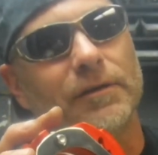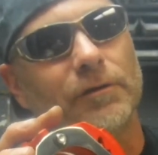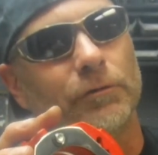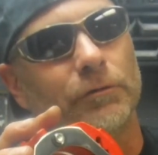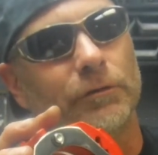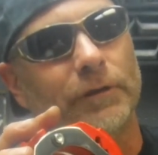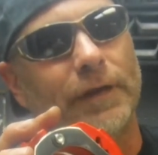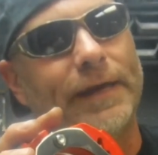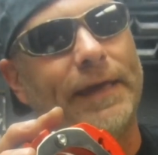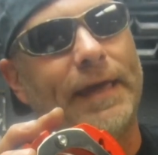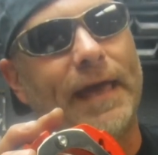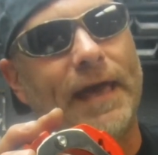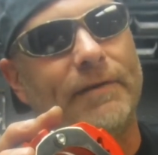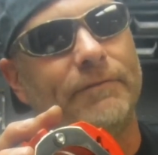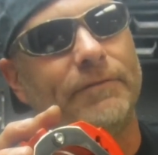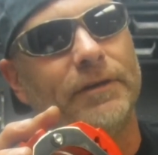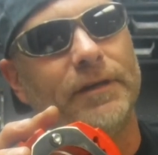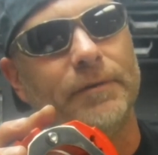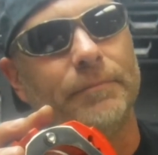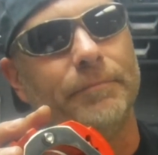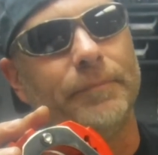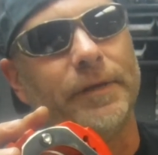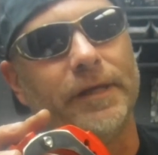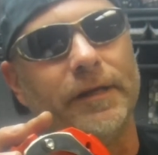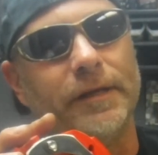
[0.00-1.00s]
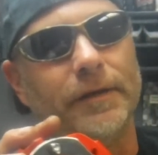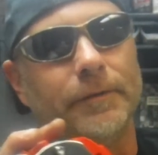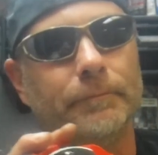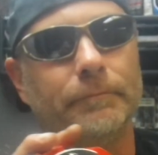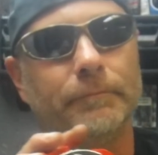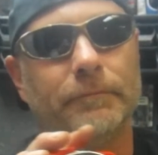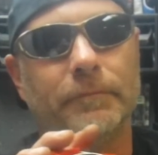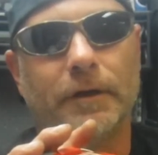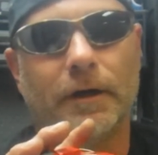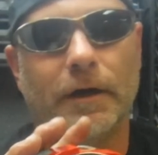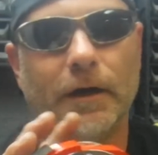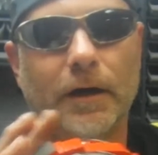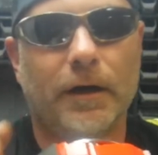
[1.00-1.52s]
light, heavy, and medium.
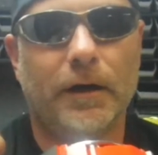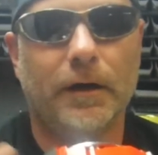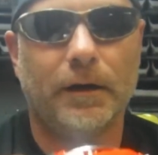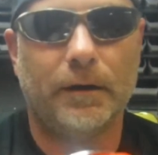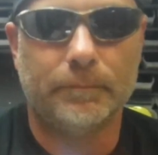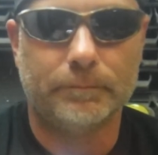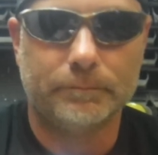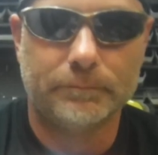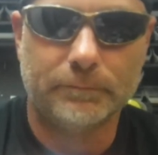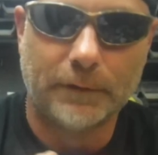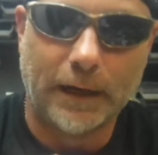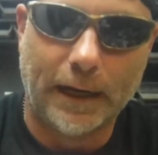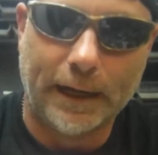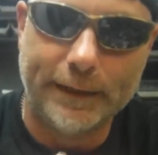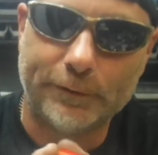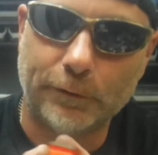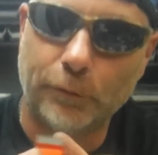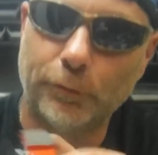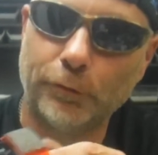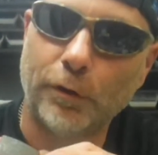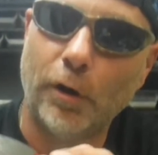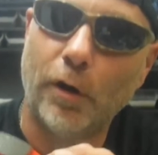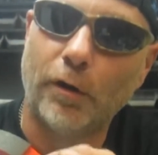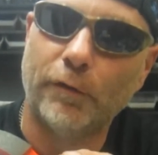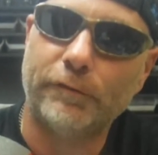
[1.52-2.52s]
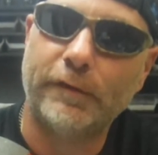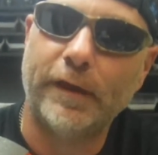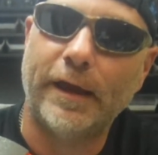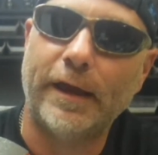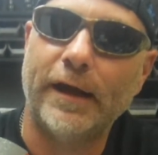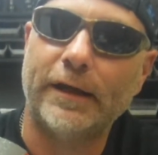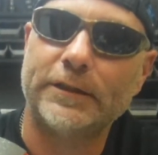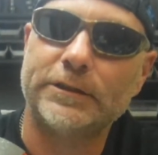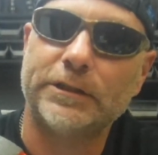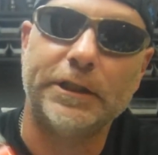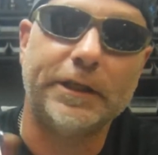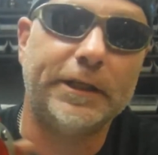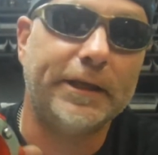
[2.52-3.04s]
I don't know if they
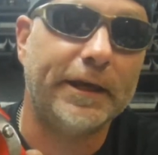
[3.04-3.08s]
actually